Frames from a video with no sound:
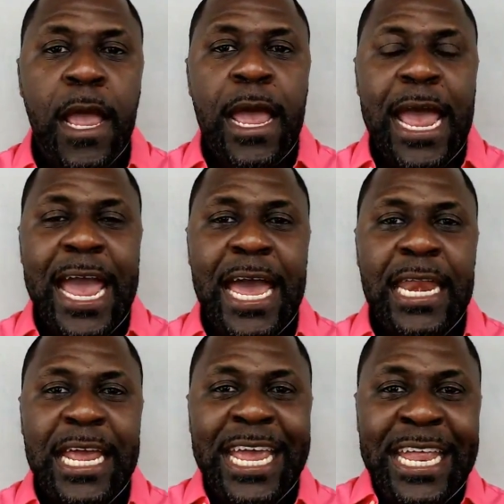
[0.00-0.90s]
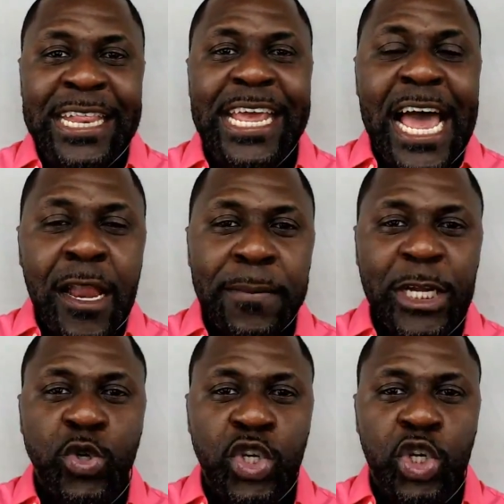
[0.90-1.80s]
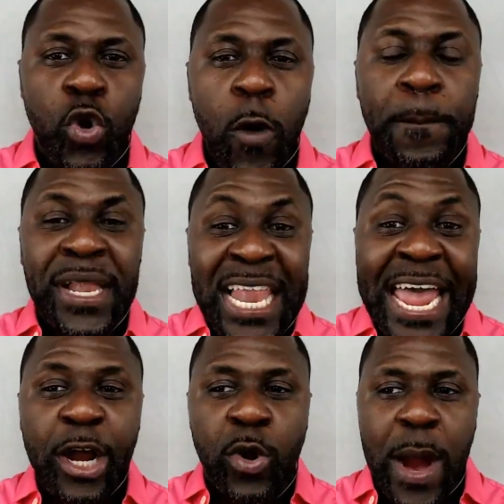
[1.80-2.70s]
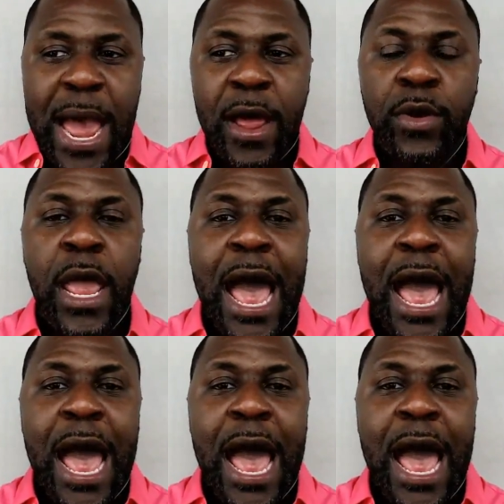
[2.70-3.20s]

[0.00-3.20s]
And in the elementary school playground,